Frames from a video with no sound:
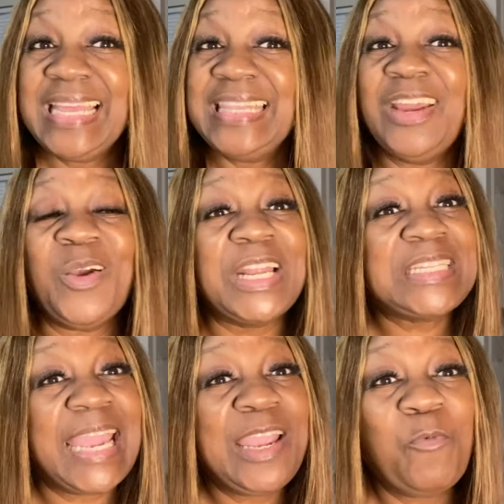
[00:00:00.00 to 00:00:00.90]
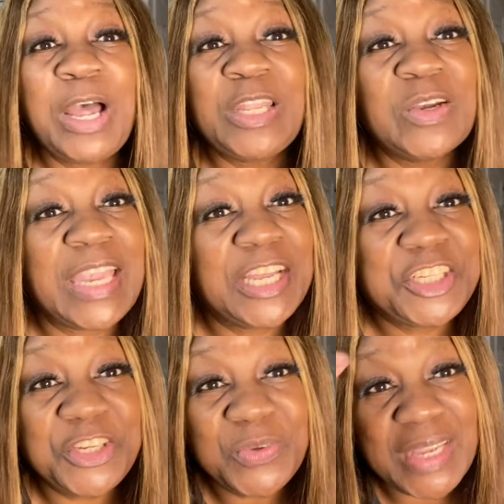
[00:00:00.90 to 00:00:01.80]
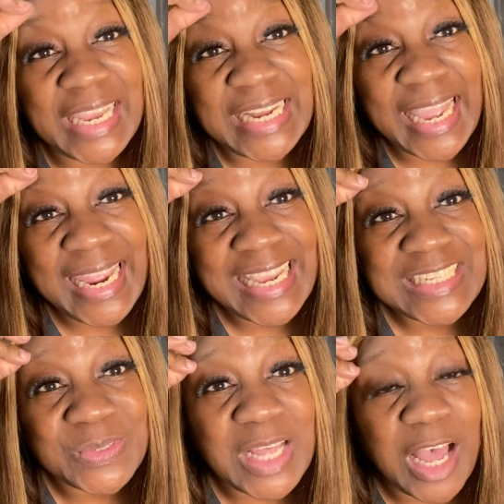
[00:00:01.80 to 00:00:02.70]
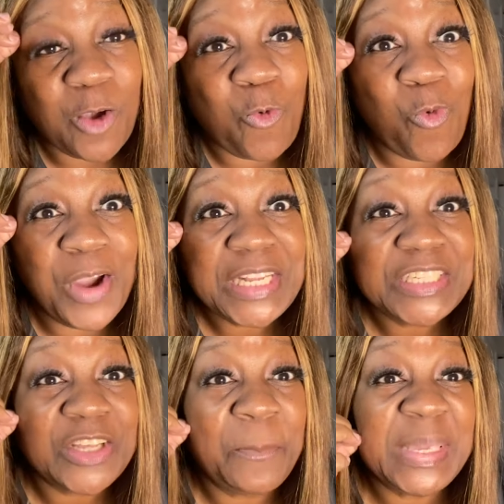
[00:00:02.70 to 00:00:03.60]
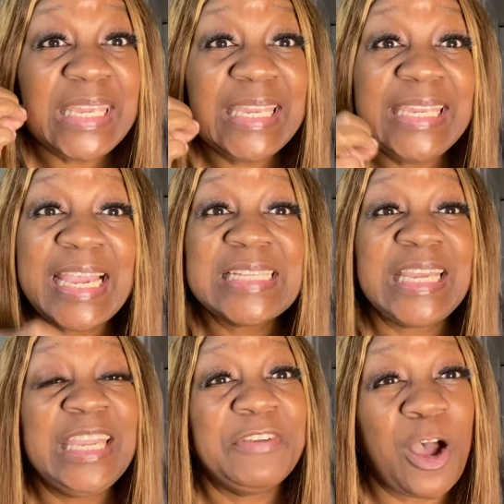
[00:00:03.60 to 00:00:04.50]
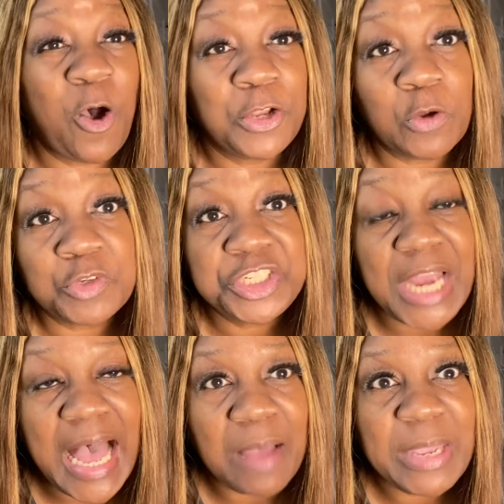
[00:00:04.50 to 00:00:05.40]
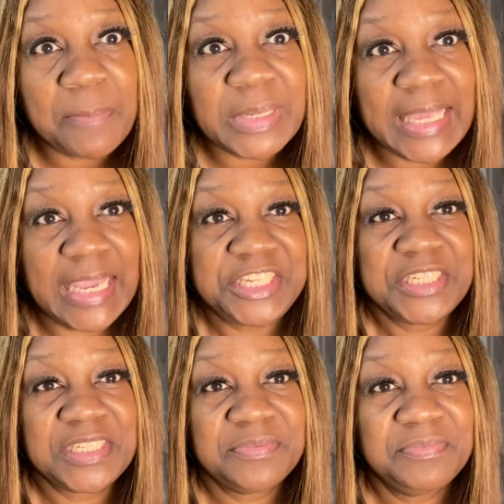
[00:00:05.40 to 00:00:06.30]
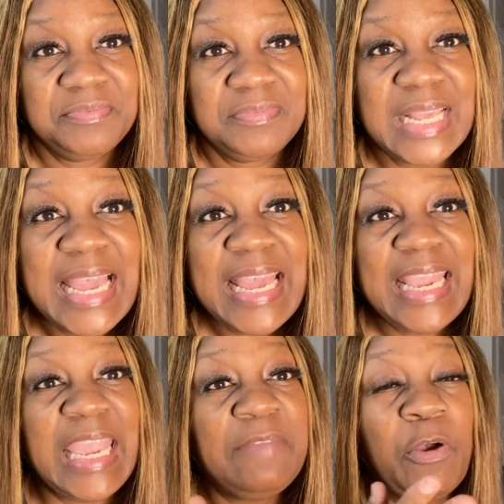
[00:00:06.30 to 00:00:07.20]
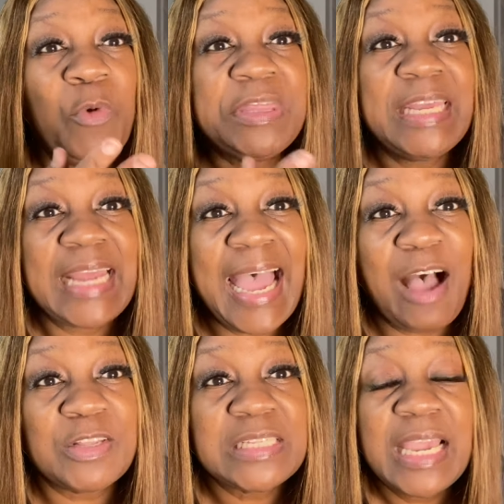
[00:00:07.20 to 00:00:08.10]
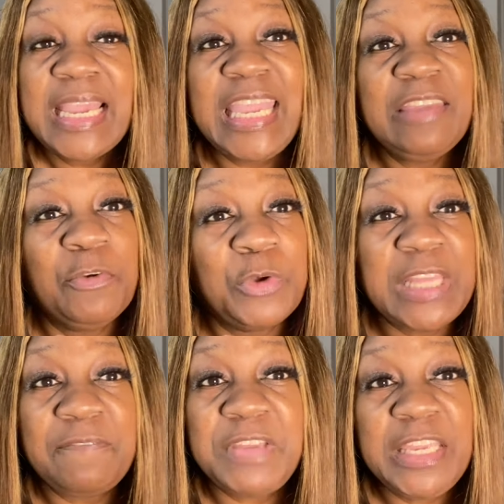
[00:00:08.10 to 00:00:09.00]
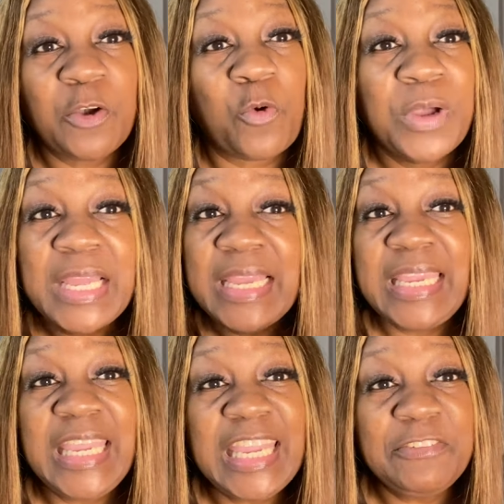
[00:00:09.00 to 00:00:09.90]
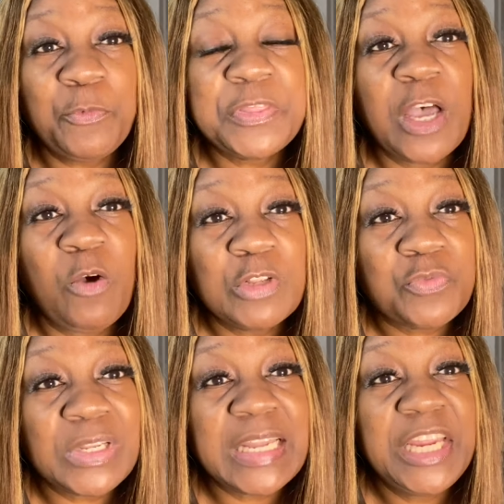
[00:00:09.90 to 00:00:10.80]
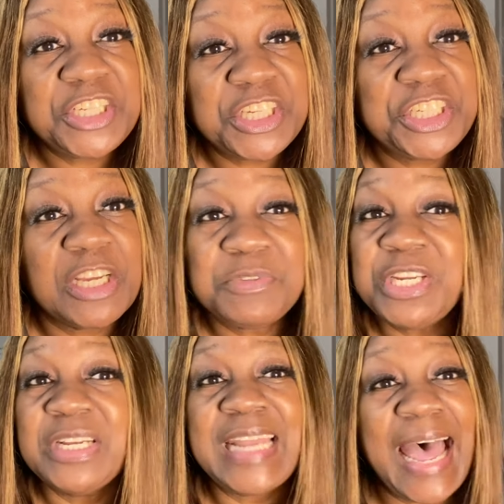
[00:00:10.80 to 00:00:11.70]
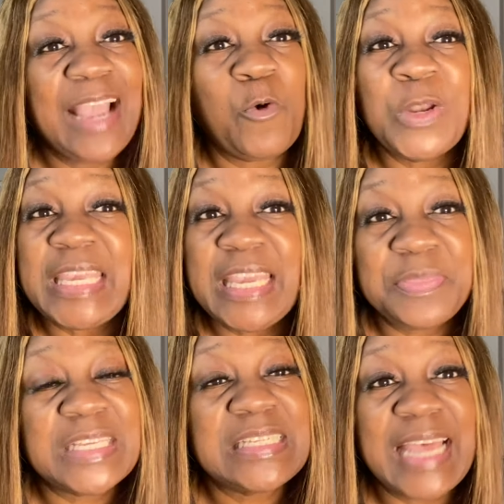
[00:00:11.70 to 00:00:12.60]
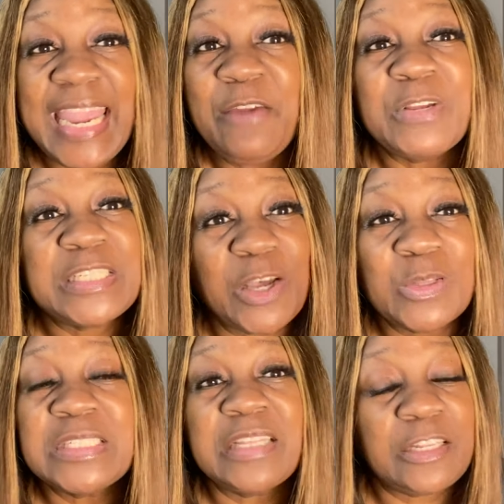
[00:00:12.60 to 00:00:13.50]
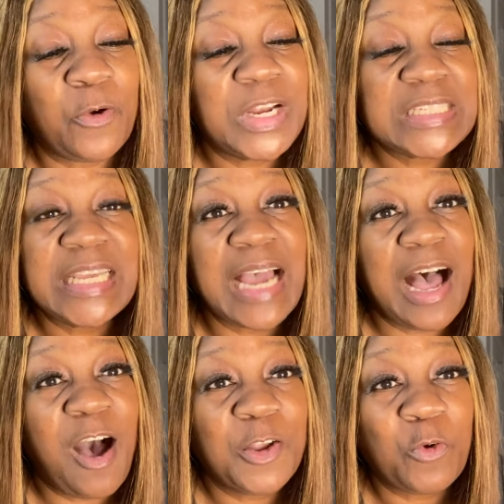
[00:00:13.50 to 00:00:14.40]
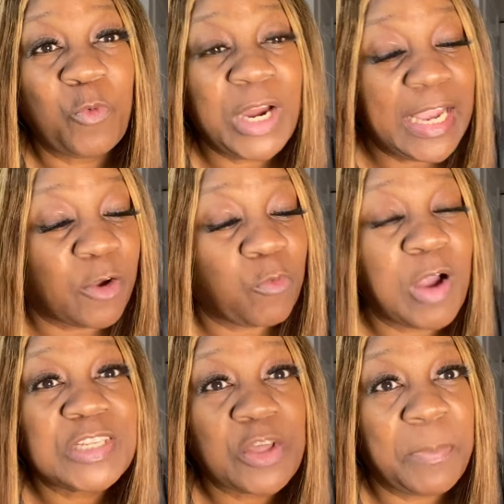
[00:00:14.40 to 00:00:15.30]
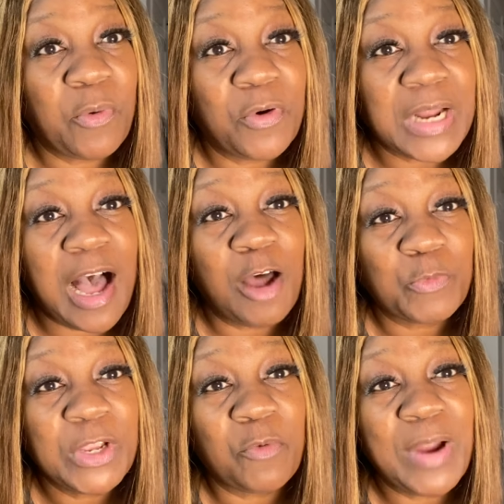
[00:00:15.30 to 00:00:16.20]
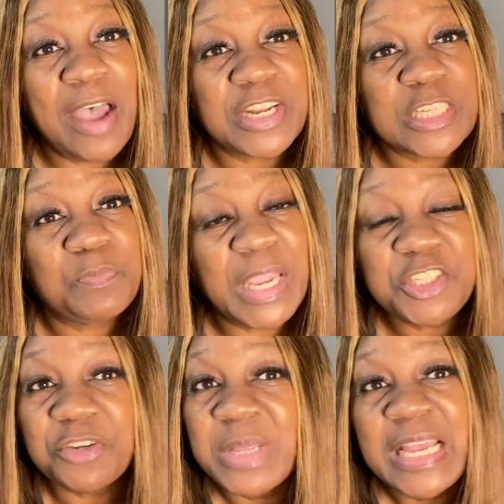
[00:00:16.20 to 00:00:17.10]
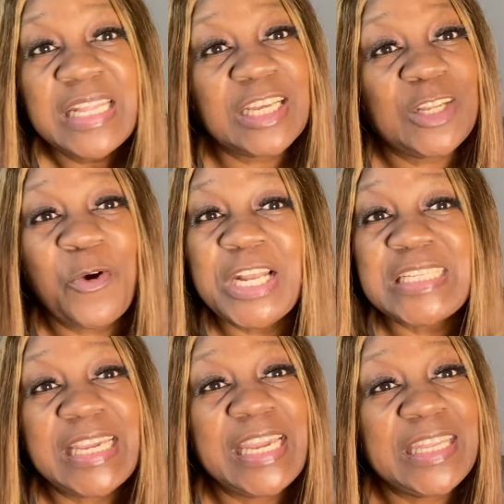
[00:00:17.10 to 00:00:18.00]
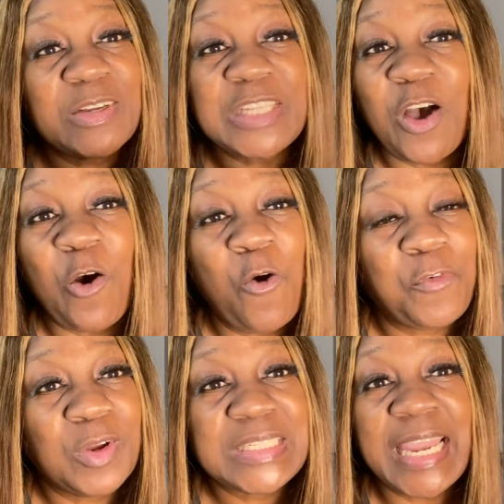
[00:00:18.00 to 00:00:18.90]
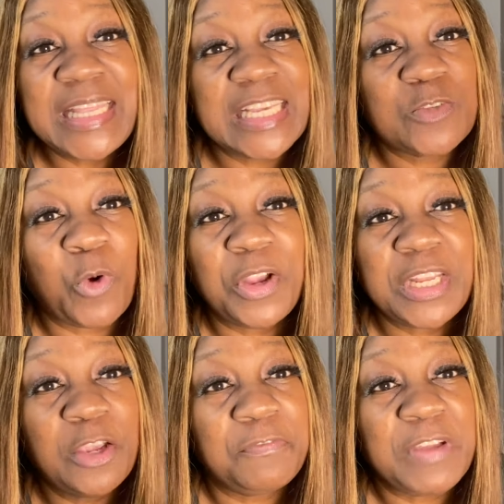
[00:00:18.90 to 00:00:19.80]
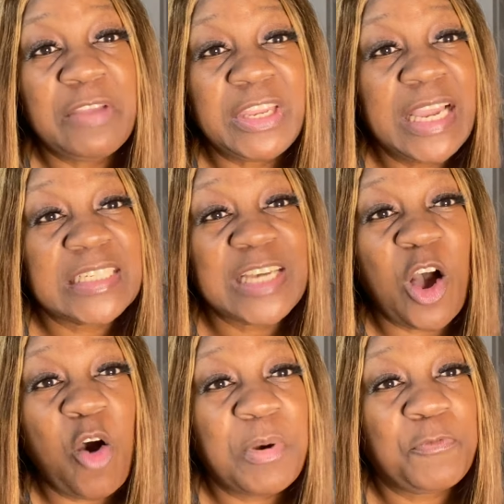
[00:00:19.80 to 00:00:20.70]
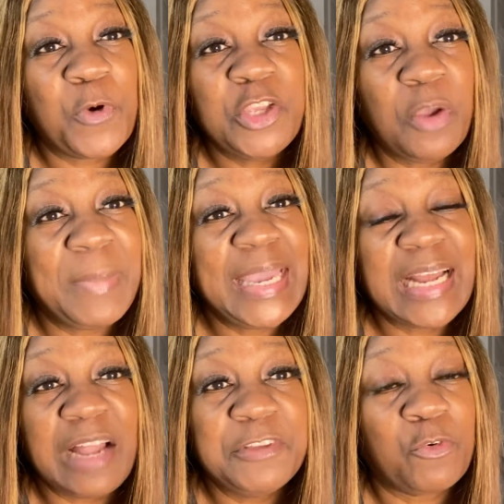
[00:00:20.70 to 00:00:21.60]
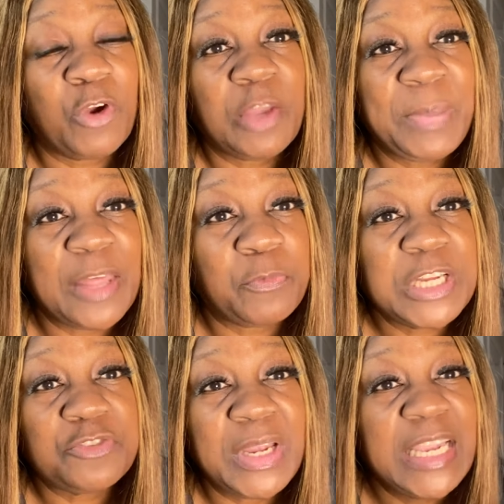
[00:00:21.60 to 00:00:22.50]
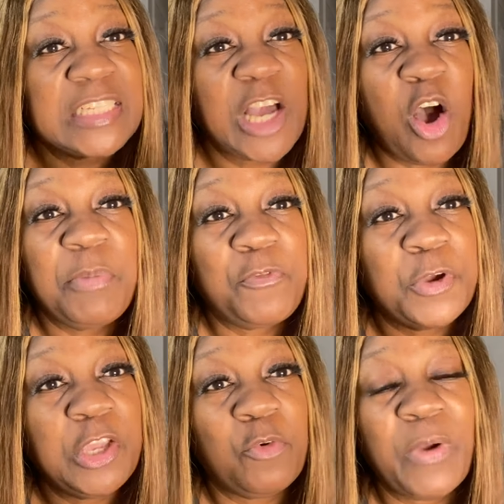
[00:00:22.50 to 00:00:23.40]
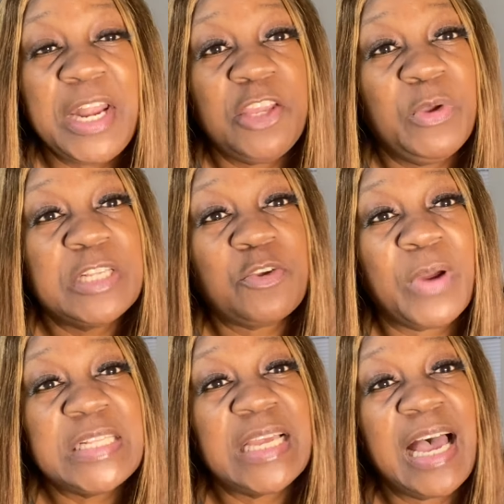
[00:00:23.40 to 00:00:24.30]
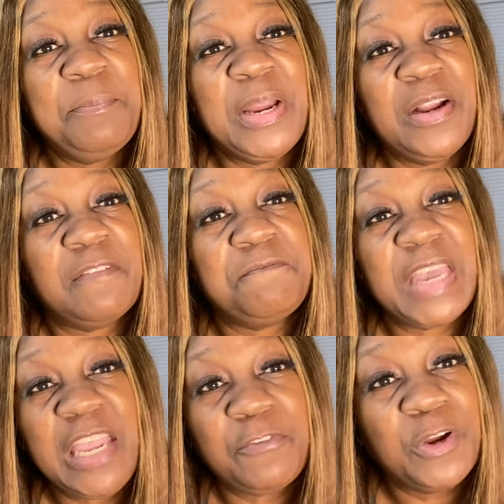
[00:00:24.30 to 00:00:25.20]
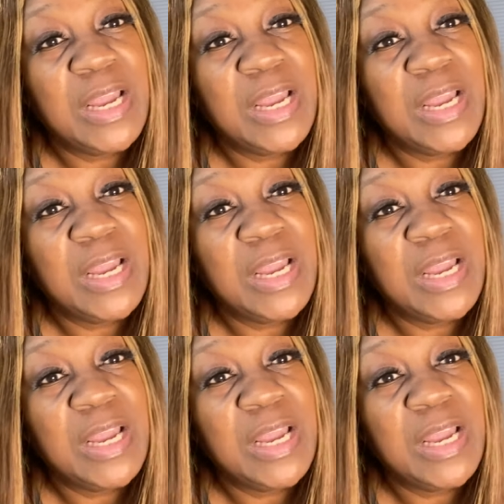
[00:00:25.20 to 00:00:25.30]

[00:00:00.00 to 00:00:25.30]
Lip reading: They're going to take one look at you and the answers are going to be yes, even on those job applications. Even with that house, even with that vehicle, even with those relationships, you're not going to get the same results. The Lord is saying all the way across the board, all the way around the spectrum, the Lord is saying there's an overtake that's working in your favor. He has gone before you and made all of your crooked pathways straight. He has gone before you and granted you his grace and unmerited favor.